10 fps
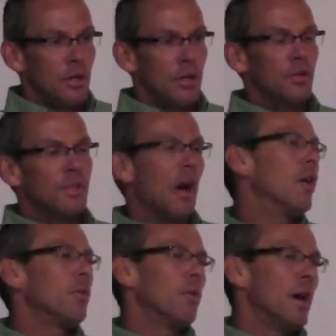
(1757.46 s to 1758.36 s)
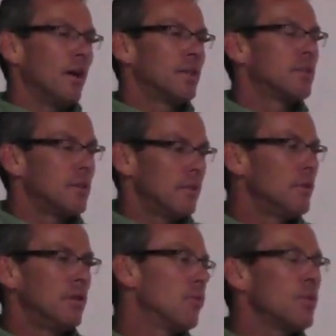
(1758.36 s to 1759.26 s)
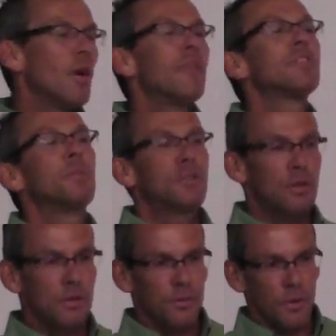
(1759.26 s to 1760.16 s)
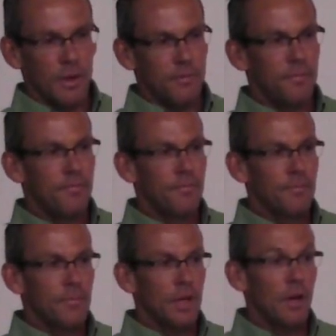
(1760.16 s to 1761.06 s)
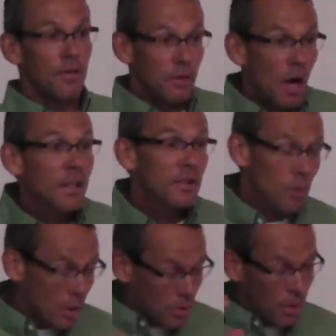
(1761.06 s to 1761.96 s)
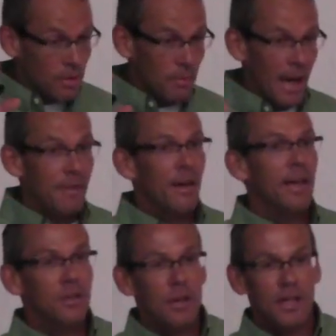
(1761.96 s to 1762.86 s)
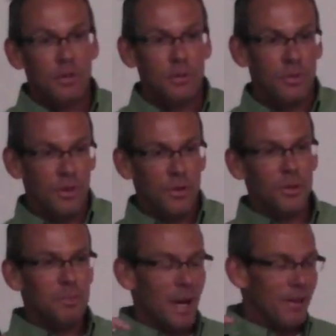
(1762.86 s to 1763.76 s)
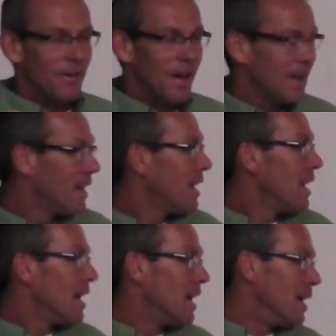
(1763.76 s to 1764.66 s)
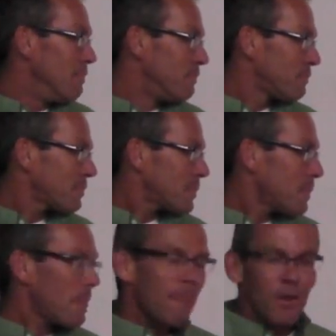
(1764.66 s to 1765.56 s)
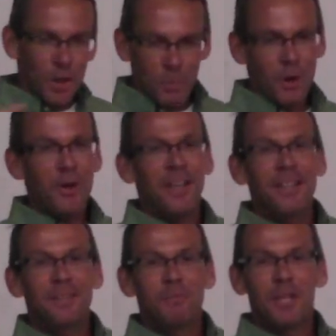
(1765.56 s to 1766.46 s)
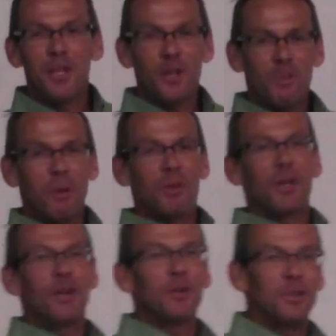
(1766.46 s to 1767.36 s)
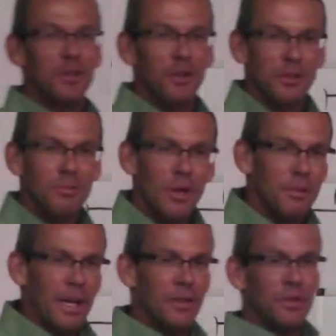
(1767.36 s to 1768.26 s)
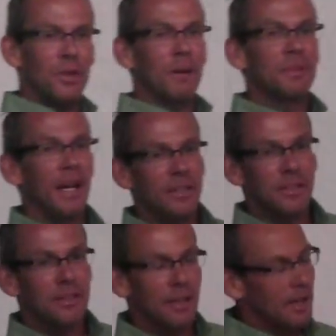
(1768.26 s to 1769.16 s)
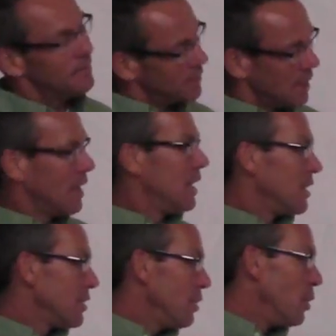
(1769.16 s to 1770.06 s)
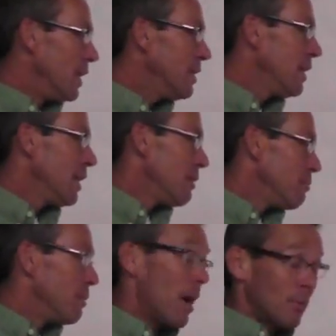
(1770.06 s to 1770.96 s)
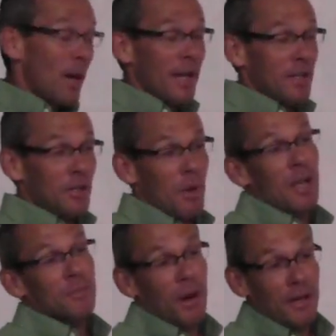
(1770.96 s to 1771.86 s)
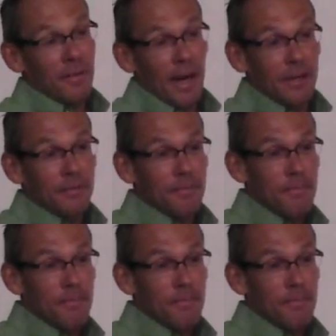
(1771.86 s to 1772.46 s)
you'll say, oh well, you'll you'll have some excuse for it. You know, if you lost quote unquote the back fat, you guys always refer to it as back fat. Um, You'll burn it, but then you come up with another excuse. Well, I'm down two cup sizes. All right, you win. The bottom line is you lost body fat.